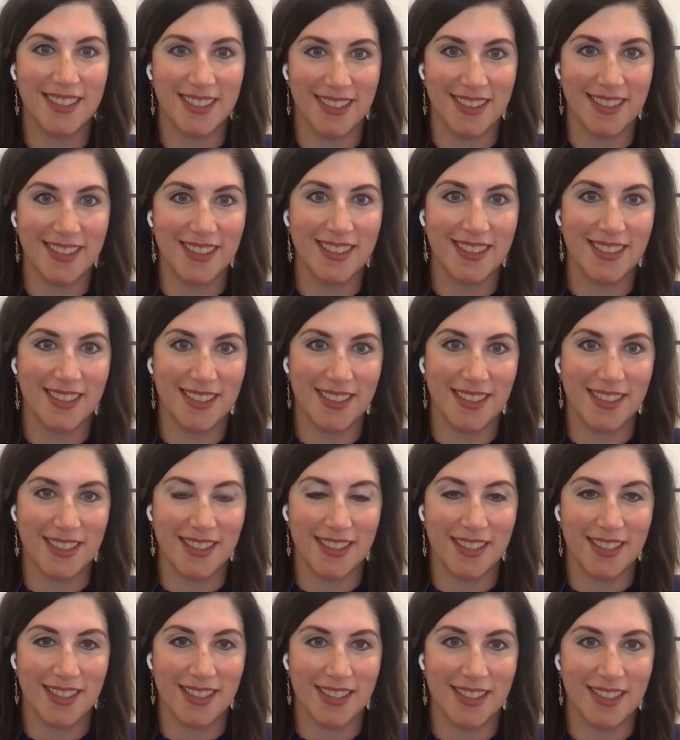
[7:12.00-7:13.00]

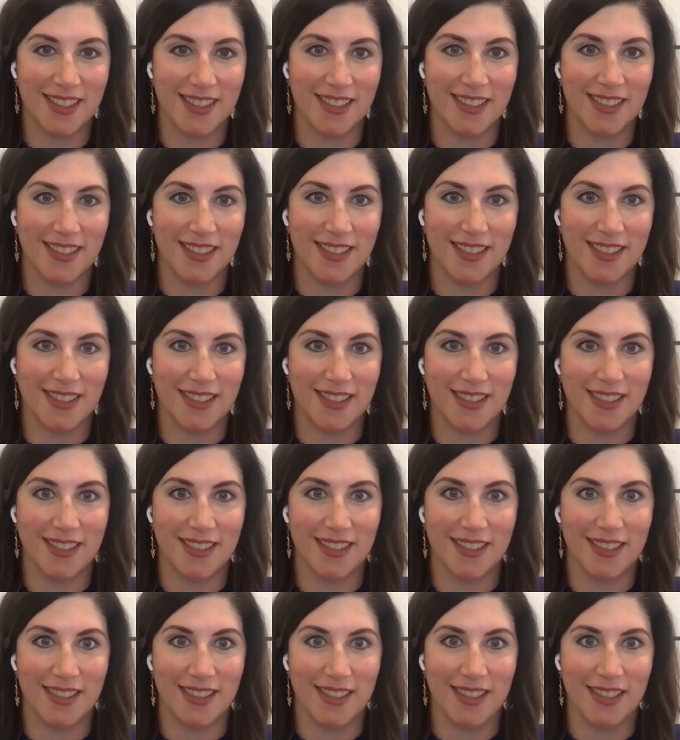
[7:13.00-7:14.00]

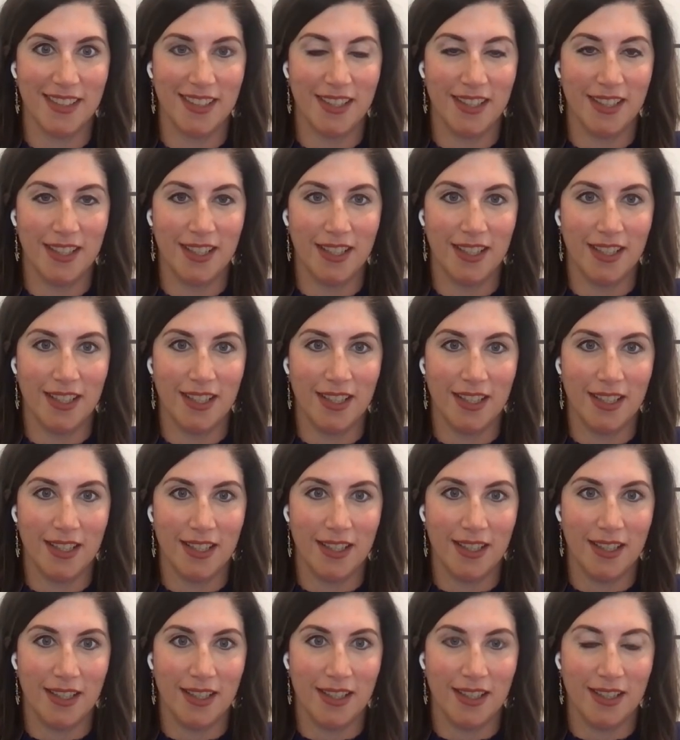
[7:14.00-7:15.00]

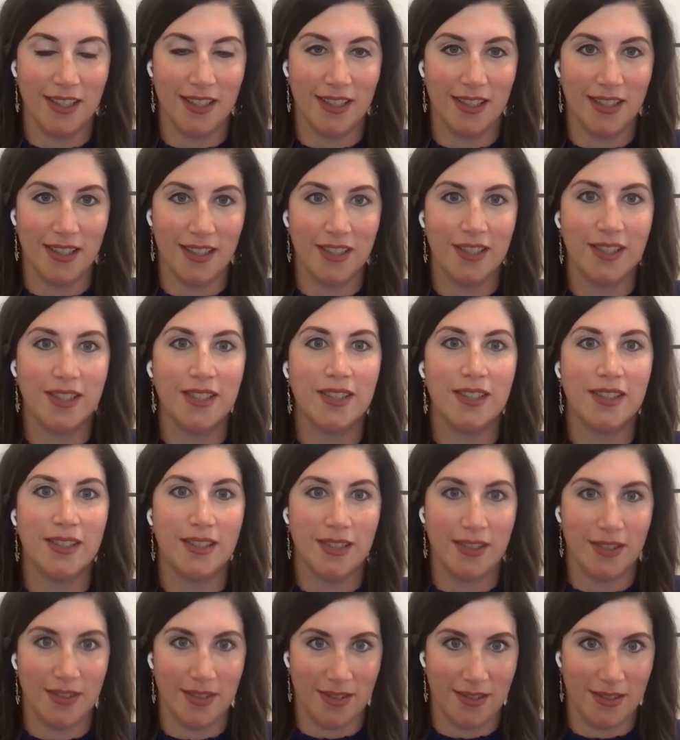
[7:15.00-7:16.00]

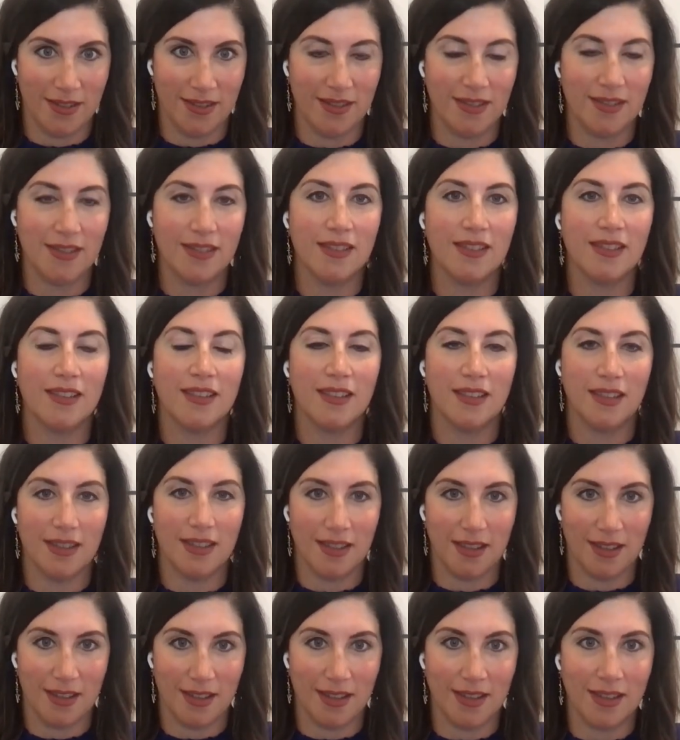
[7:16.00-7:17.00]

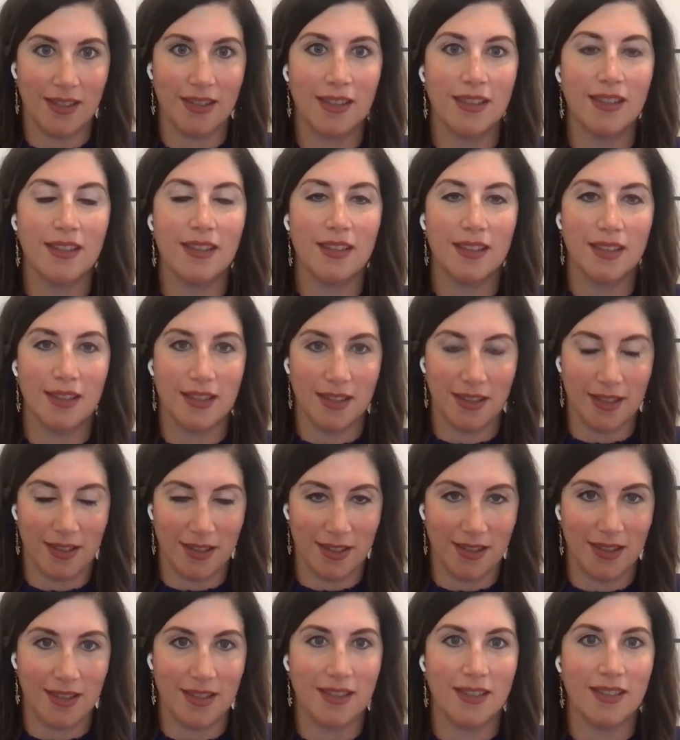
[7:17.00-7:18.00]

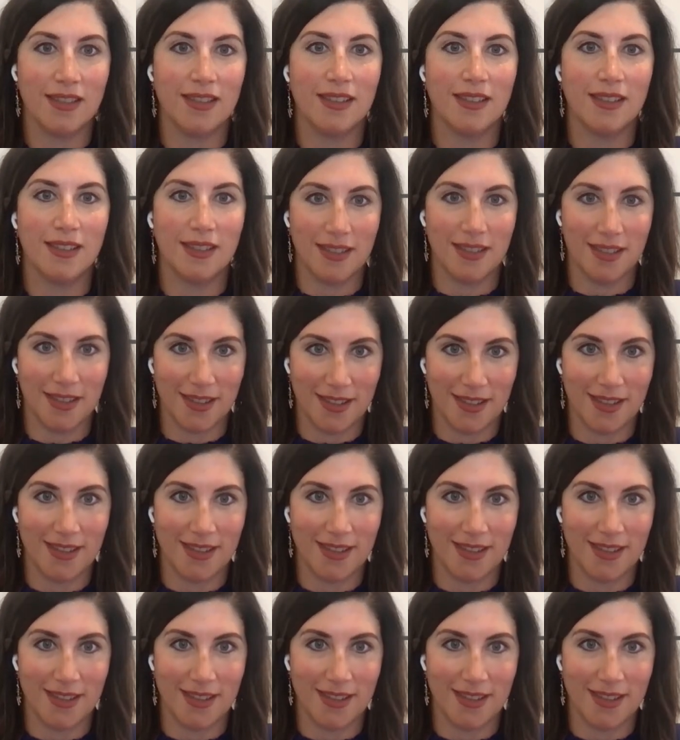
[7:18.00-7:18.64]
(silent)